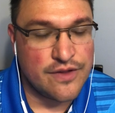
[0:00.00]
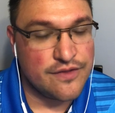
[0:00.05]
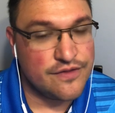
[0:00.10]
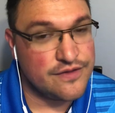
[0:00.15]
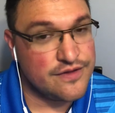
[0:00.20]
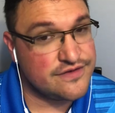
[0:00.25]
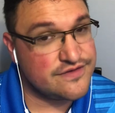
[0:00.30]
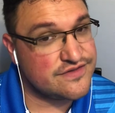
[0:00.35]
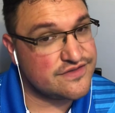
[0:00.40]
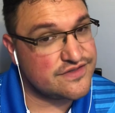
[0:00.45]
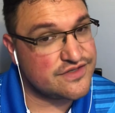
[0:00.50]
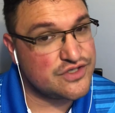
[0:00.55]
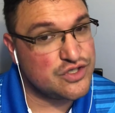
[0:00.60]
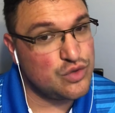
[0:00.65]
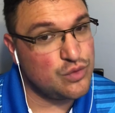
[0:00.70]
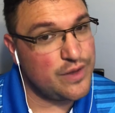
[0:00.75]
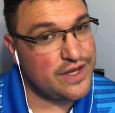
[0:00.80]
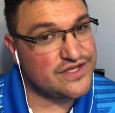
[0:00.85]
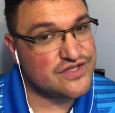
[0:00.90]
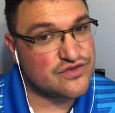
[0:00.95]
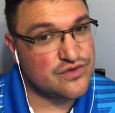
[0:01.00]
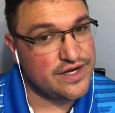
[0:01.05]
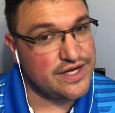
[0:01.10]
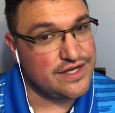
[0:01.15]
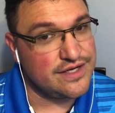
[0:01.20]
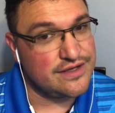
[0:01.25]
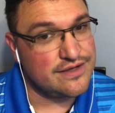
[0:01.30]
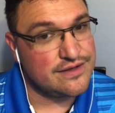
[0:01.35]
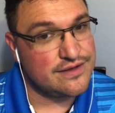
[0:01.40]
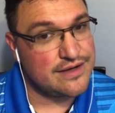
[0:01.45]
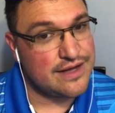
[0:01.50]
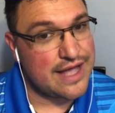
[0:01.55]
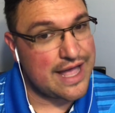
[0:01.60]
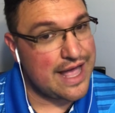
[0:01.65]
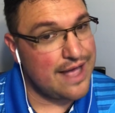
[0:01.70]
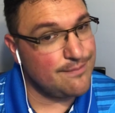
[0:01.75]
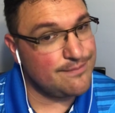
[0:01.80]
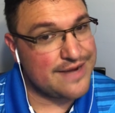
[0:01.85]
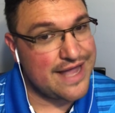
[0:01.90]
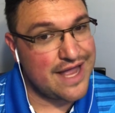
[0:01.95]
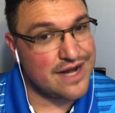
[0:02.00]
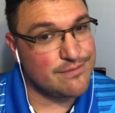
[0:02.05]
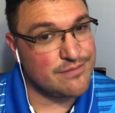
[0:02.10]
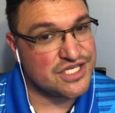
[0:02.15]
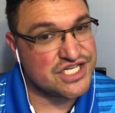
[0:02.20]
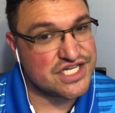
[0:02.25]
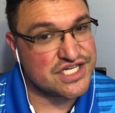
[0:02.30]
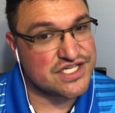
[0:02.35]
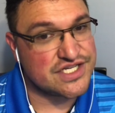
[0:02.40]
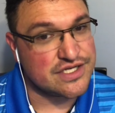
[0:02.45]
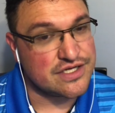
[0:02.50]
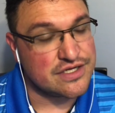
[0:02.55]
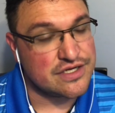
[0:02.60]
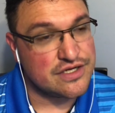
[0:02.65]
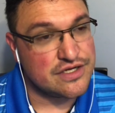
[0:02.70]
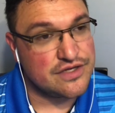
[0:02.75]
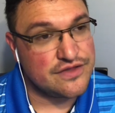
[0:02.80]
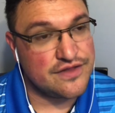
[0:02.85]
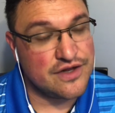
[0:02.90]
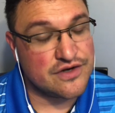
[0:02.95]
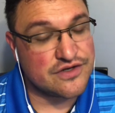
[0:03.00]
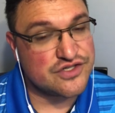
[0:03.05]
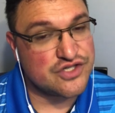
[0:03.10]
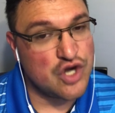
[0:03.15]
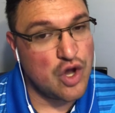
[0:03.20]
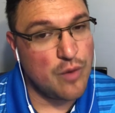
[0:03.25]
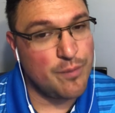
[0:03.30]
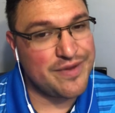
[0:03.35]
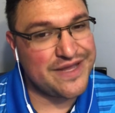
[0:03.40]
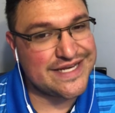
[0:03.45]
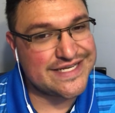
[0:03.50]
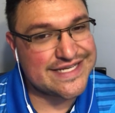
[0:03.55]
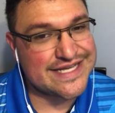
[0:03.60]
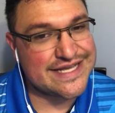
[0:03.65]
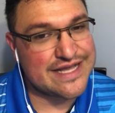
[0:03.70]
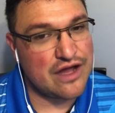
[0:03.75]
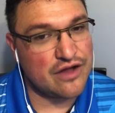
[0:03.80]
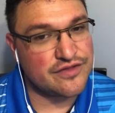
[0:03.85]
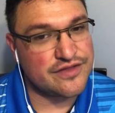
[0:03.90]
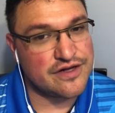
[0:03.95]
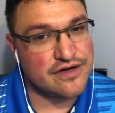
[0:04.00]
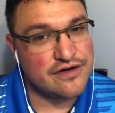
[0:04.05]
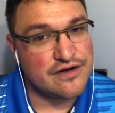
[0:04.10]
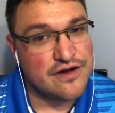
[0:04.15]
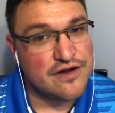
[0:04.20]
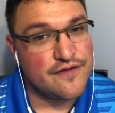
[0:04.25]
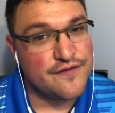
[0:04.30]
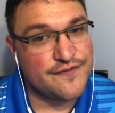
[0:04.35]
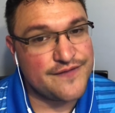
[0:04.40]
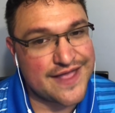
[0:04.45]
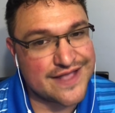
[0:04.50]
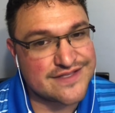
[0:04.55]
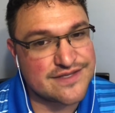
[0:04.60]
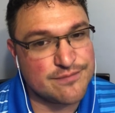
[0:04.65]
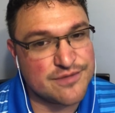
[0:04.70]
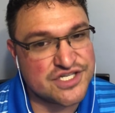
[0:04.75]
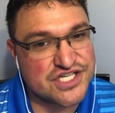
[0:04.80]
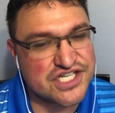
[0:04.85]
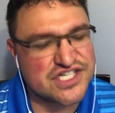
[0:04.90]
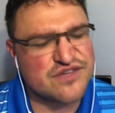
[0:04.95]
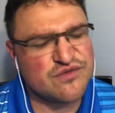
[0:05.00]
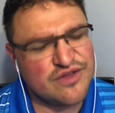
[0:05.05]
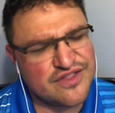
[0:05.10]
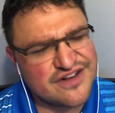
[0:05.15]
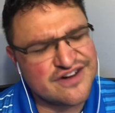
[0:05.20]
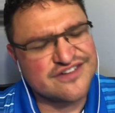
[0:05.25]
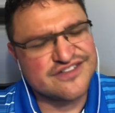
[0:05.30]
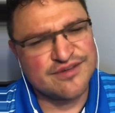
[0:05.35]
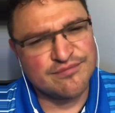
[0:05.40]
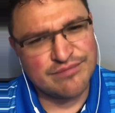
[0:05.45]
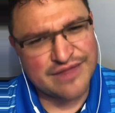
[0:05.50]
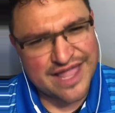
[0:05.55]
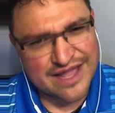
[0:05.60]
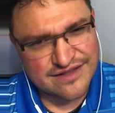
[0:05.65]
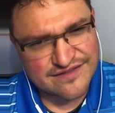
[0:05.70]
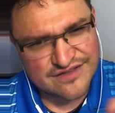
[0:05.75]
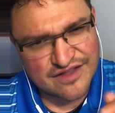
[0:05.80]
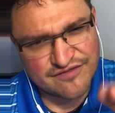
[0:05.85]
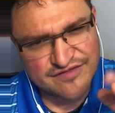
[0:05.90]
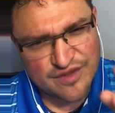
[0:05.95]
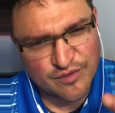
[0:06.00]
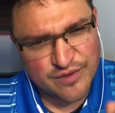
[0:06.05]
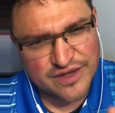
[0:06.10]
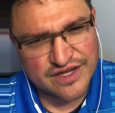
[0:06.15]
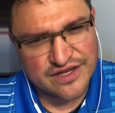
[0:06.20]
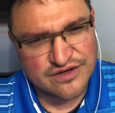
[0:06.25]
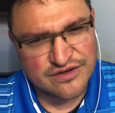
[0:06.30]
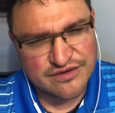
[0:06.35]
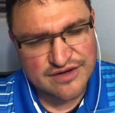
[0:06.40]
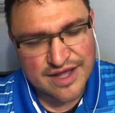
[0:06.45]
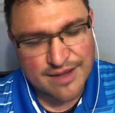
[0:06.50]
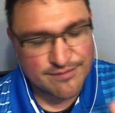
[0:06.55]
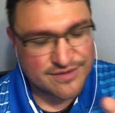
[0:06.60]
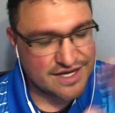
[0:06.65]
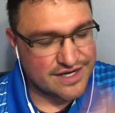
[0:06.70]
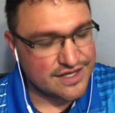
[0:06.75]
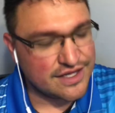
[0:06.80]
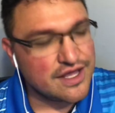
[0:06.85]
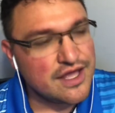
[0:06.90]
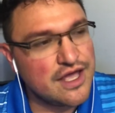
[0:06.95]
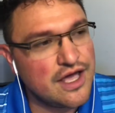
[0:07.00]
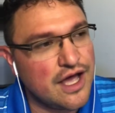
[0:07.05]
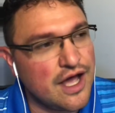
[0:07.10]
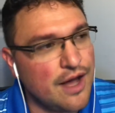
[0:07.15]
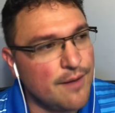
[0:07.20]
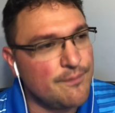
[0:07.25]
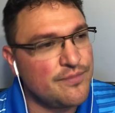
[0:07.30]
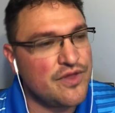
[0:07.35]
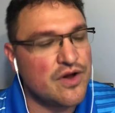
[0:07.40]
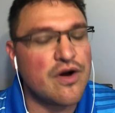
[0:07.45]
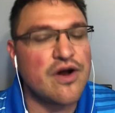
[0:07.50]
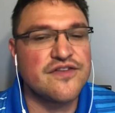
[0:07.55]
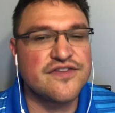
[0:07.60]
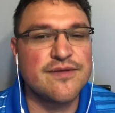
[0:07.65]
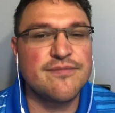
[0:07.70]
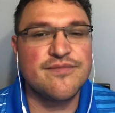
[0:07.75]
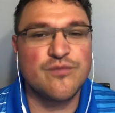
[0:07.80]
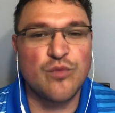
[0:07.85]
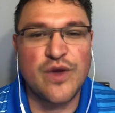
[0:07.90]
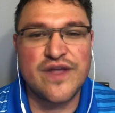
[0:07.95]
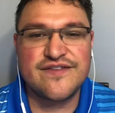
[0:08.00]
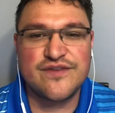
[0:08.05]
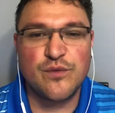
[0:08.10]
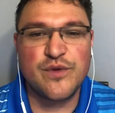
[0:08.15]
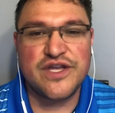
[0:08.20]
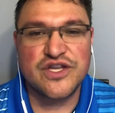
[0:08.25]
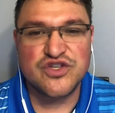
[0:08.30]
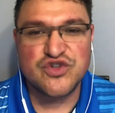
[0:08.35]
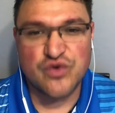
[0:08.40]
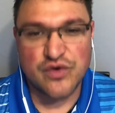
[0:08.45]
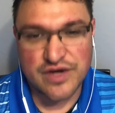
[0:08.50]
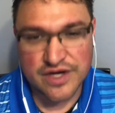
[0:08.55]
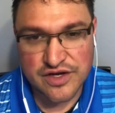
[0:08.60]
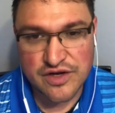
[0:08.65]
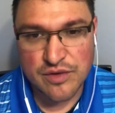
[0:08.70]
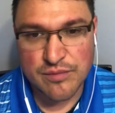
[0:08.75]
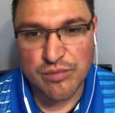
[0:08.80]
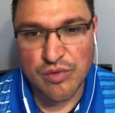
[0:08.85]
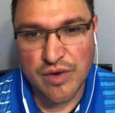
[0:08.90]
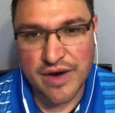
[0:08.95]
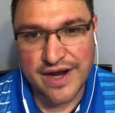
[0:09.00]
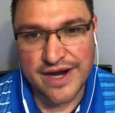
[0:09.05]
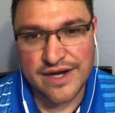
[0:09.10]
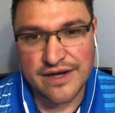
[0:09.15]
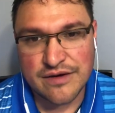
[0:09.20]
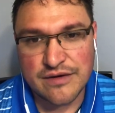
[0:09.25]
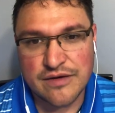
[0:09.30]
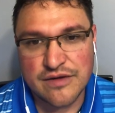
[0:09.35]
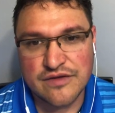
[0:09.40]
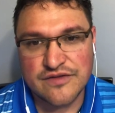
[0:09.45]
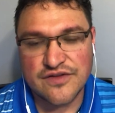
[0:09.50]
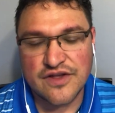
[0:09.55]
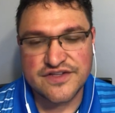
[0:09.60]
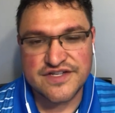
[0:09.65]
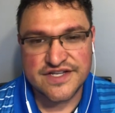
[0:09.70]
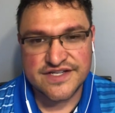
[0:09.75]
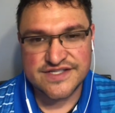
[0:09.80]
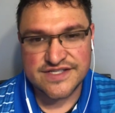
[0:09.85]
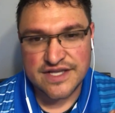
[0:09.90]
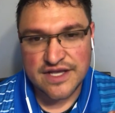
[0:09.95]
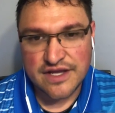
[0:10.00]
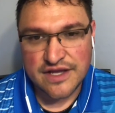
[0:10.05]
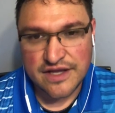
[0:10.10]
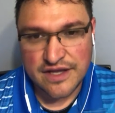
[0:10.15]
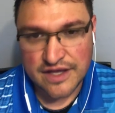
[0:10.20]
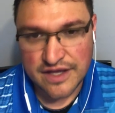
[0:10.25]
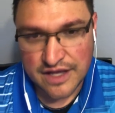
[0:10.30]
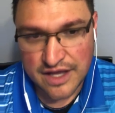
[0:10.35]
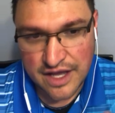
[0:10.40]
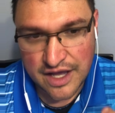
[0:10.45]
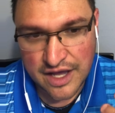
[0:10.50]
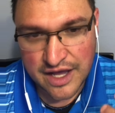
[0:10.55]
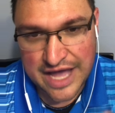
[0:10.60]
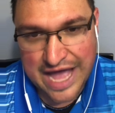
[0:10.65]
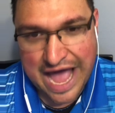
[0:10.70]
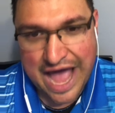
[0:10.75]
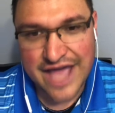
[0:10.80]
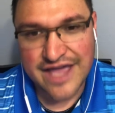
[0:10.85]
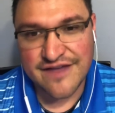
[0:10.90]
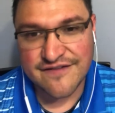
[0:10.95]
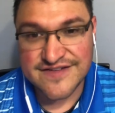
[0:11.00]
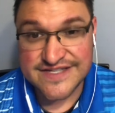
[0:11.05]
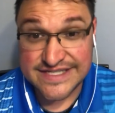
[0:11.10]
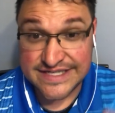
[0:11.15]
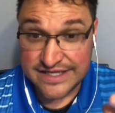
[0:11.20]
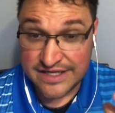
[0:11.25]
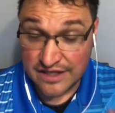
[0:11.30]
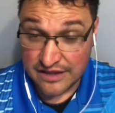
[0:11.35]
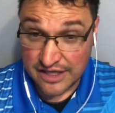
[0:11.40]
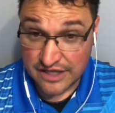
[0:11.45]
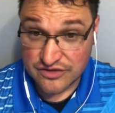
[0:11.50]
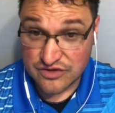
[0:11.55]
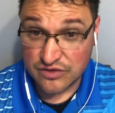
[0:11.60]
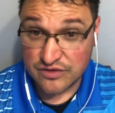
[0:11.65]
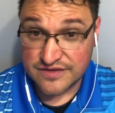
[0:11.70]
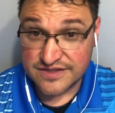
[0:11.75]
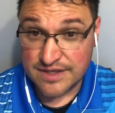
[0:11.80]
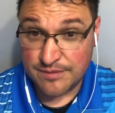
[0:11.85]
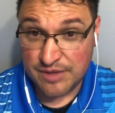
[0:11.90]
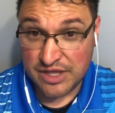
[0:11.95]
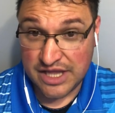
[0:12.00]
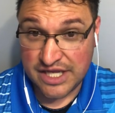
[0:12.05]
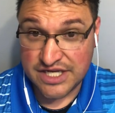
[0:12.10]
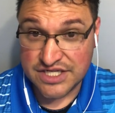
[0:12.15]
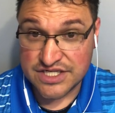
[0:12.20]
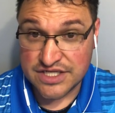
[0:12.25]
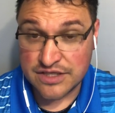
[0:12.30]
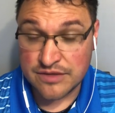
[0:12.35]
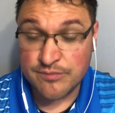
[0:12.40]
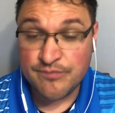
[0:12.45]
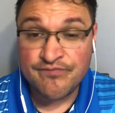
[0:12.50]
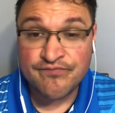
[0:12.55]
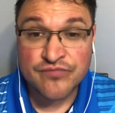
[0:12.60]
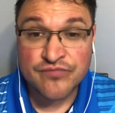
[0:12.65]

This is a two-way street. I'm not a magician. There's no PT out there that's a magician. Well, there are some black stuff that we can do. No, I'm kidding. There are some ways that we can trick your brain, such as IFC, electrical stimulation,